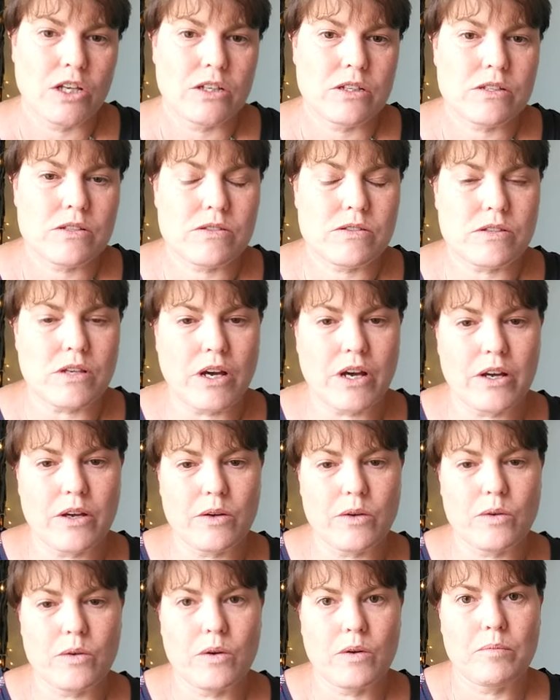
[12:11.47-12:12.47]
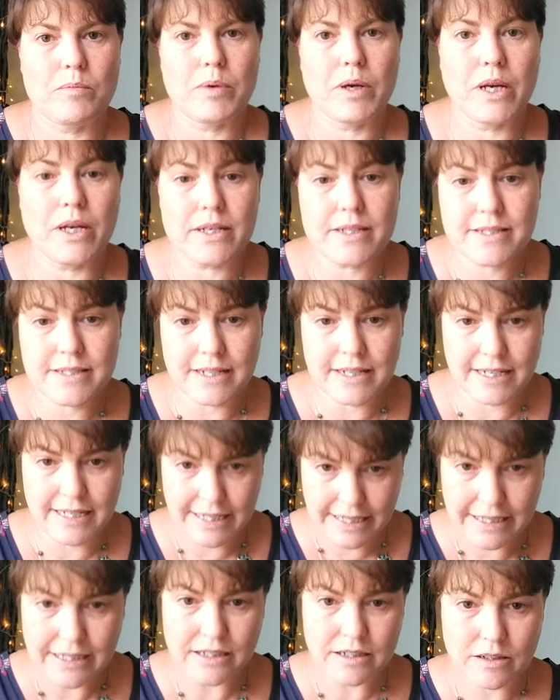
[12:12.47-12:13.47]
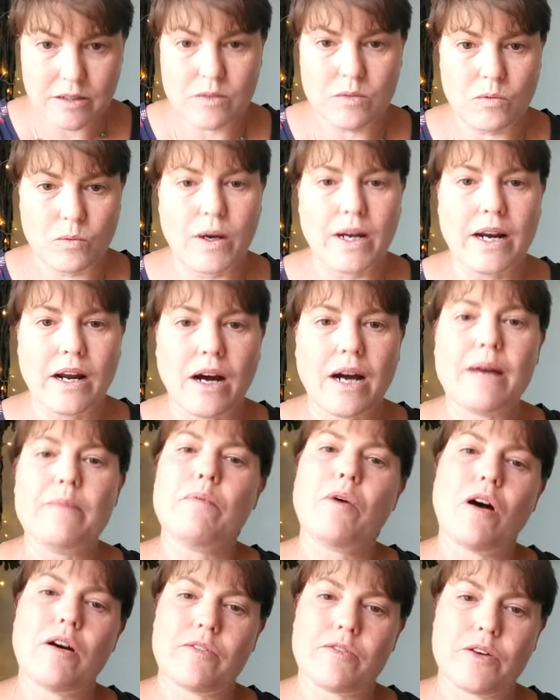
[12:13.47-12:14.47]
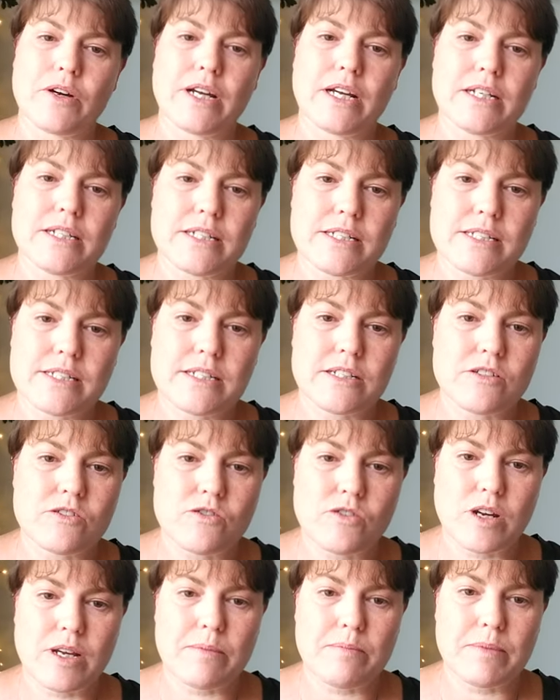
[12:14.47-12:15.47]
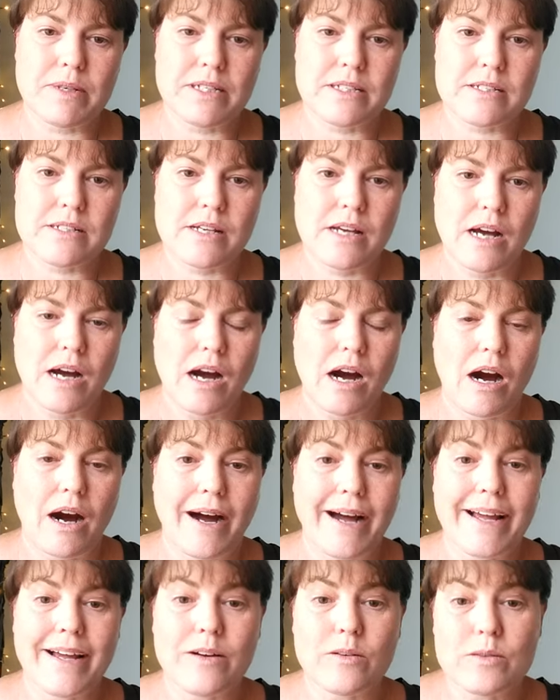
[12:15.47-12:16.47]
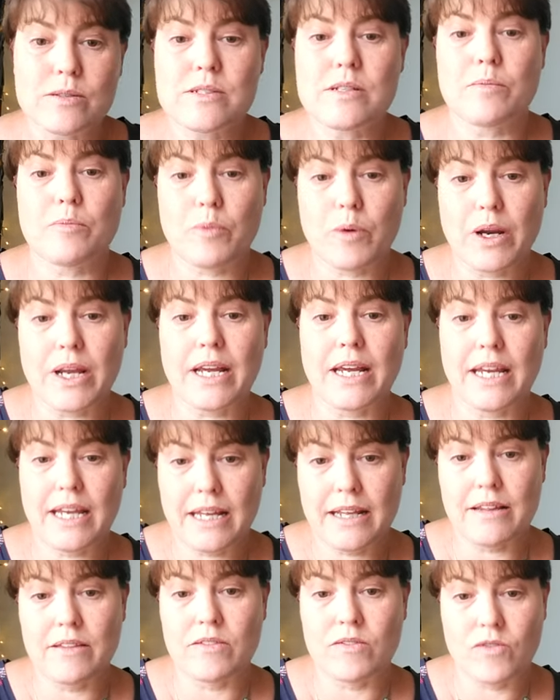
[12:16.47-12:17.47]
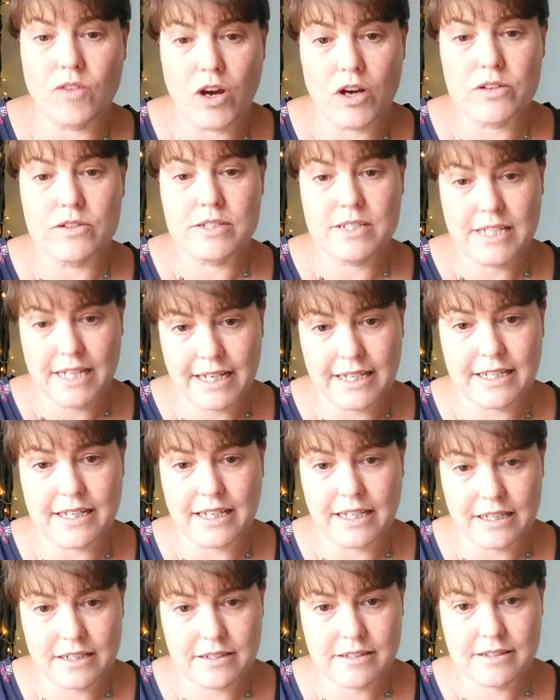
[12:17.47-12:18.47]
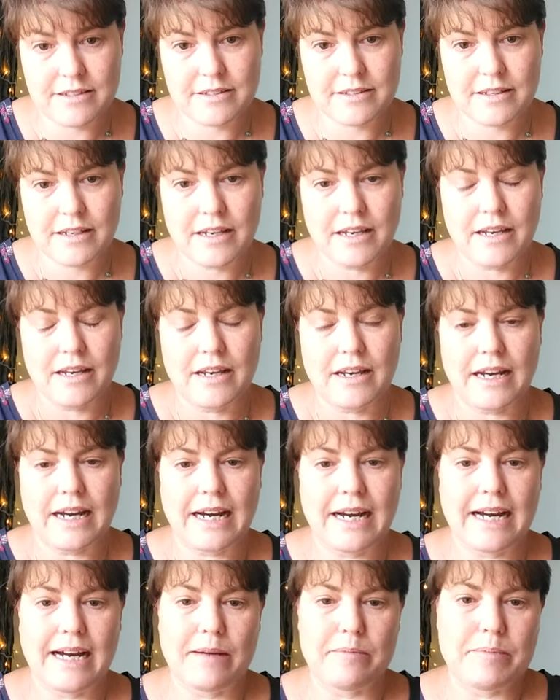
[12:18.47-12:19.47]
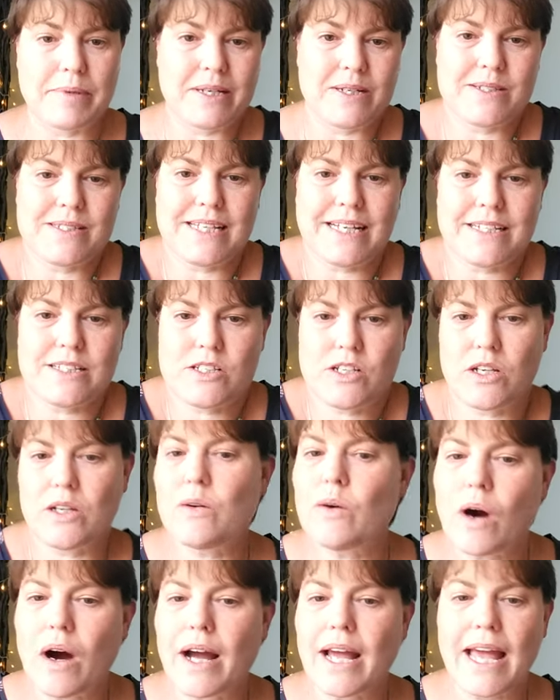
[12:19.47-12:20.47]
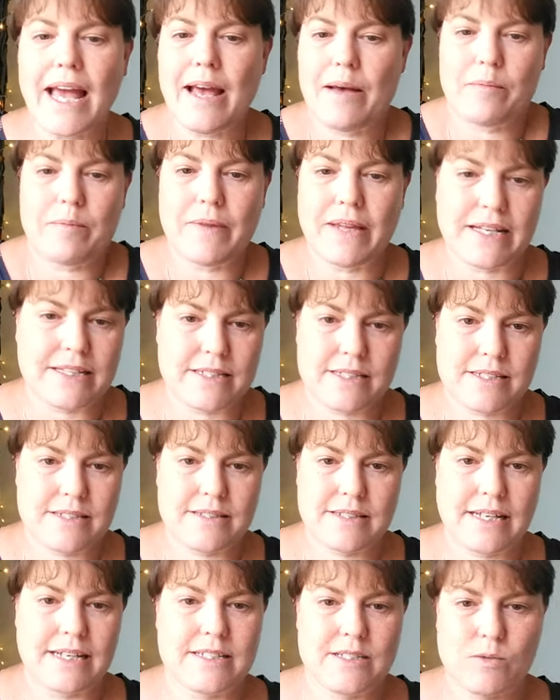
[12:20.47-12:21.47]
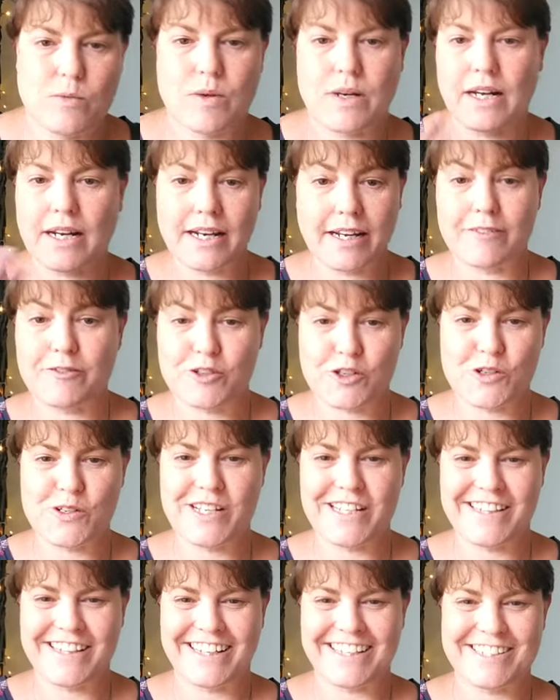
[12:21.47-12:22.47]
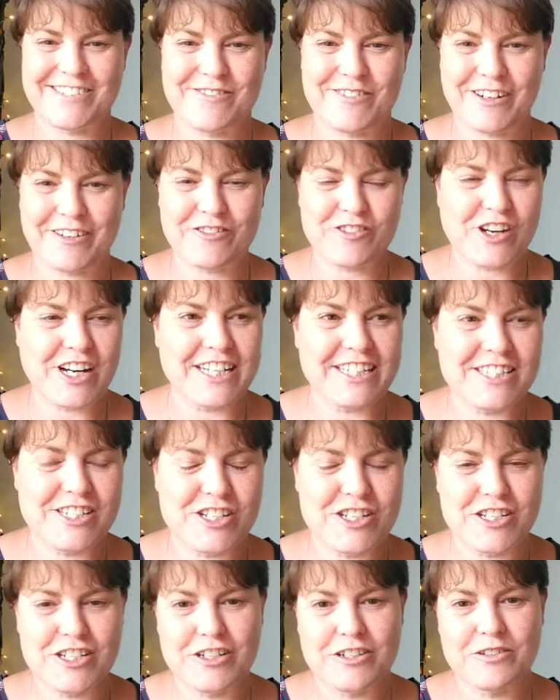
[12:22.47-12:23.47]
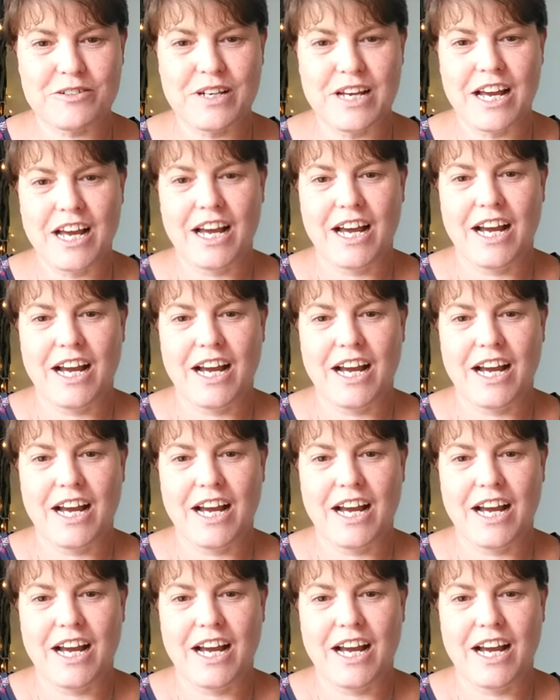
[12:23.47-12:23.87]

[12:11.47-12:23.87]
So, personally, when I'm offering a distant treatment, I also bring in those techniques um, because that's who I am. That's that's what I love doing. That's what I've trained to do.